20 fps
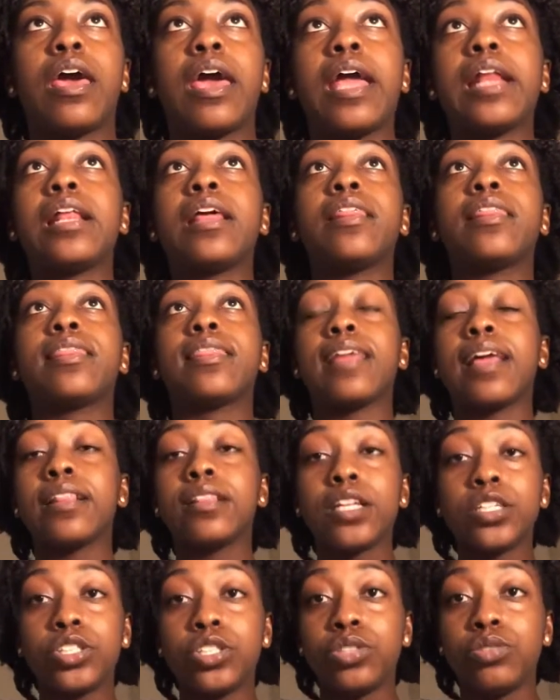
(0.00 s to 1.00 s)
Anything
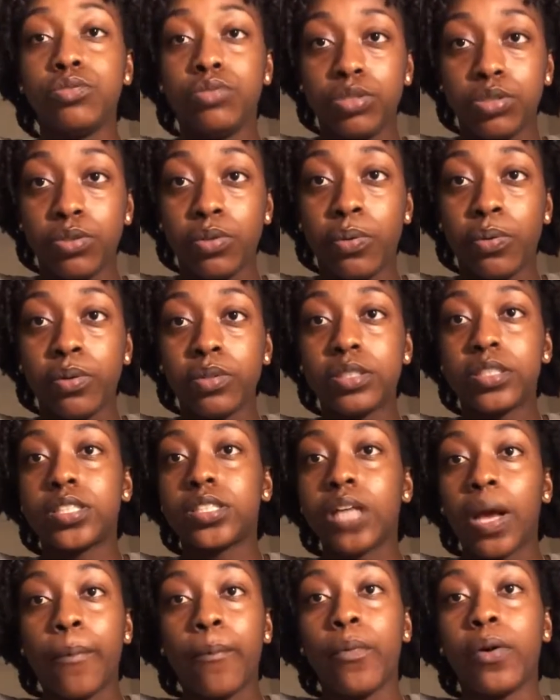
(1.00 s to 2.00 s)
that you do,
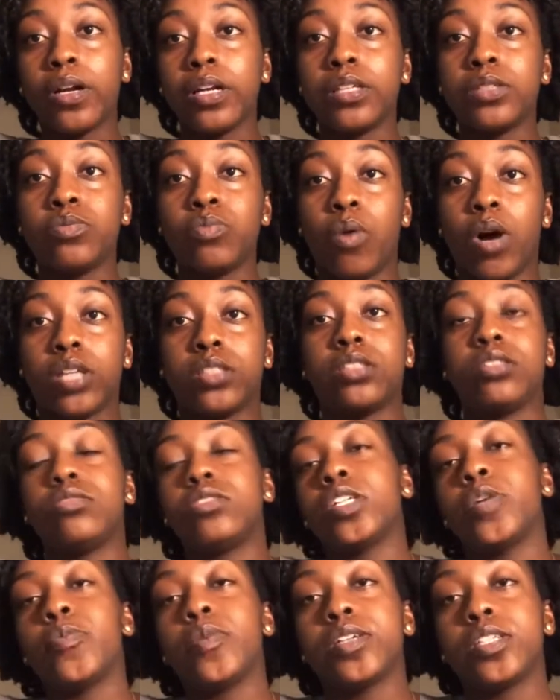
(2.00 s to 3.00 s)
someone is watching you.
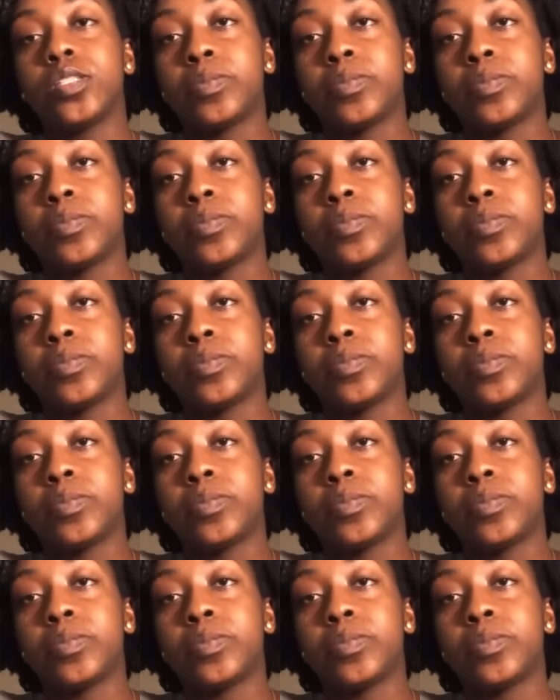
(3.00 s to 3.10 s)
Someone